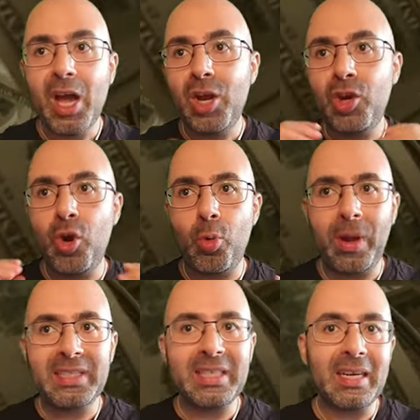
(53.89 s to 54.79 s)

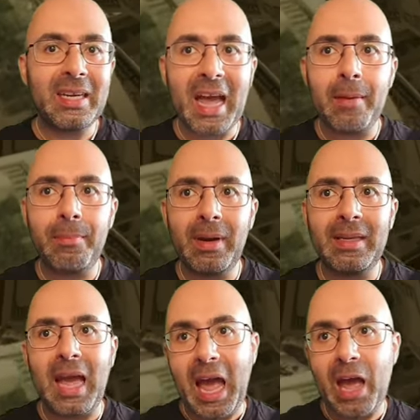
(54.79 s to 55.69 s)
Norwegian
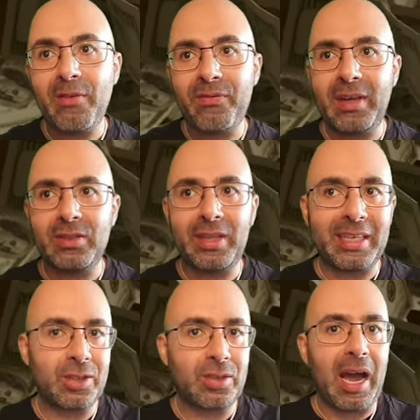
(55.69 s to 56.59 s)
Gambling and
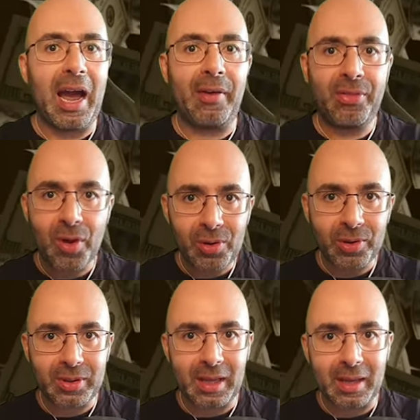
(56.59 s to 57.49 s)
Foundation
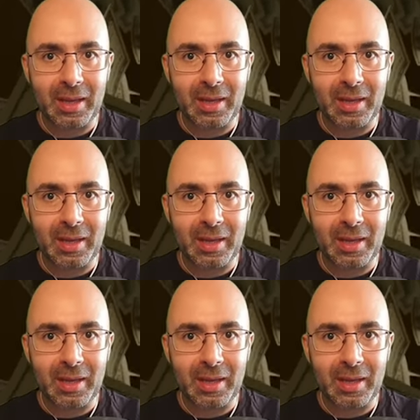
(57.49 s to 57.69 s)
Authority.